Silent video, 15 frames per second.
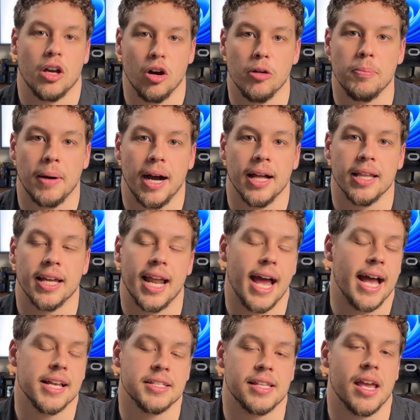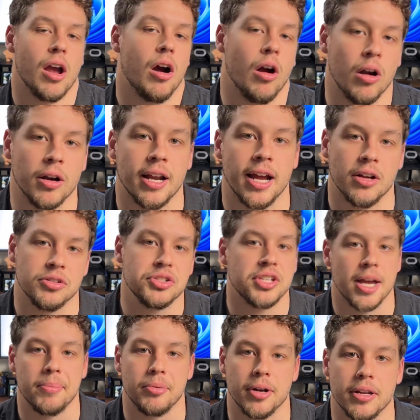Copilot as they are now
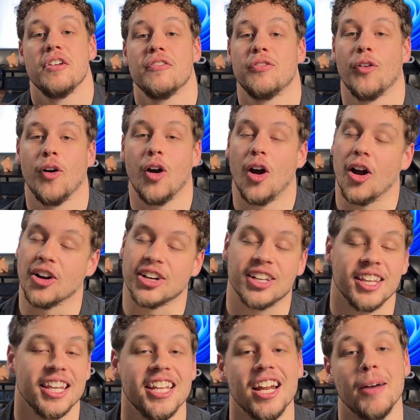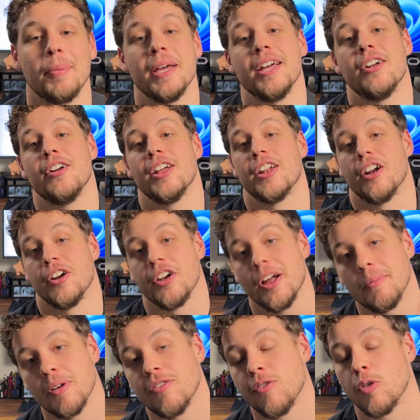separate. For our cleanup hitter in our
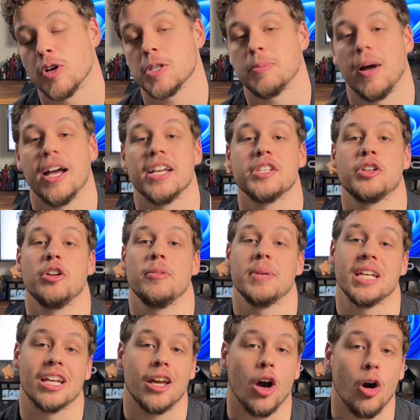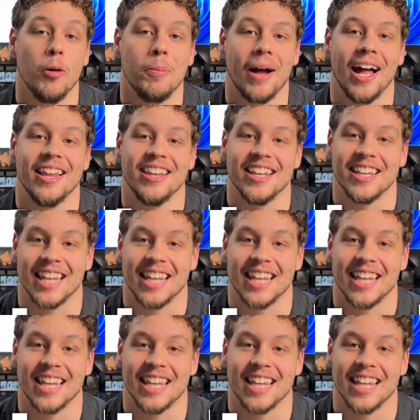number four spot is going to be Copilot